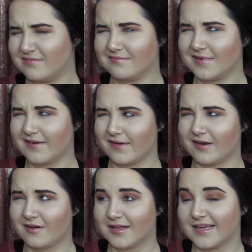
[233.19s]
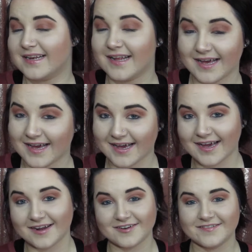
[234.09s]
whatever you call it,
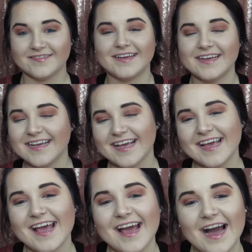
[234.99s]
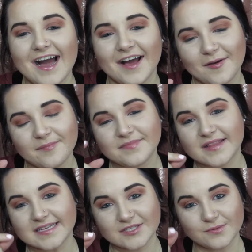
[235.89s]
I don't know.
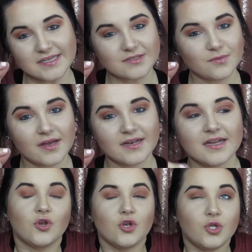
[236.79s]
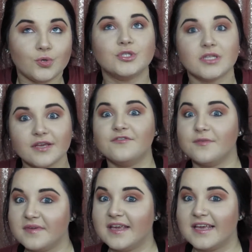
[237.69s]
The squeeze one, usually for
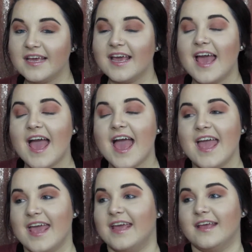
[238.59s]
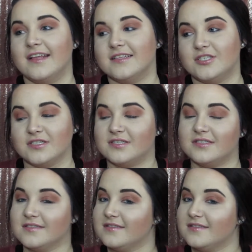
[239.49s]
me, it just,